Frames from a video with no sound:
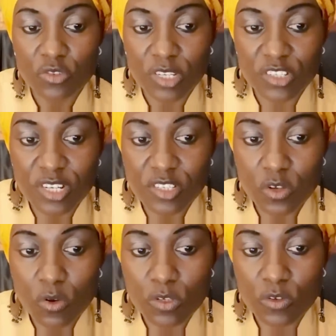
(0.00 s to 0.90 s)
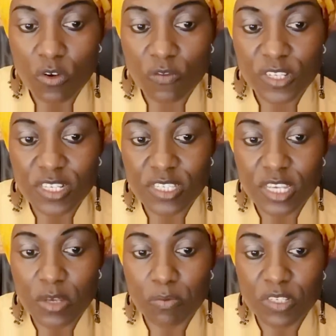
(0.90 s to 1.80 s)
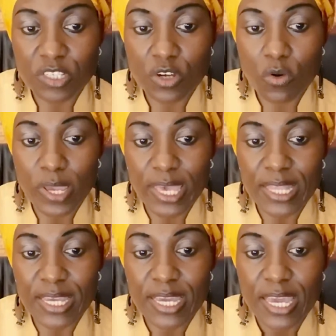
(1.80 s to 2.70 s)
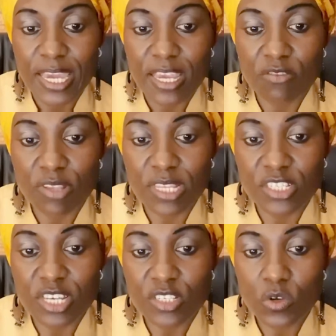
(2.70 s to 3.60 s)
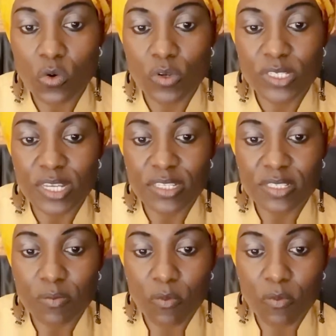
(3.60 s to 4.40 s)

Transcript: Tunisians also often seek mystical healing in religious contexts.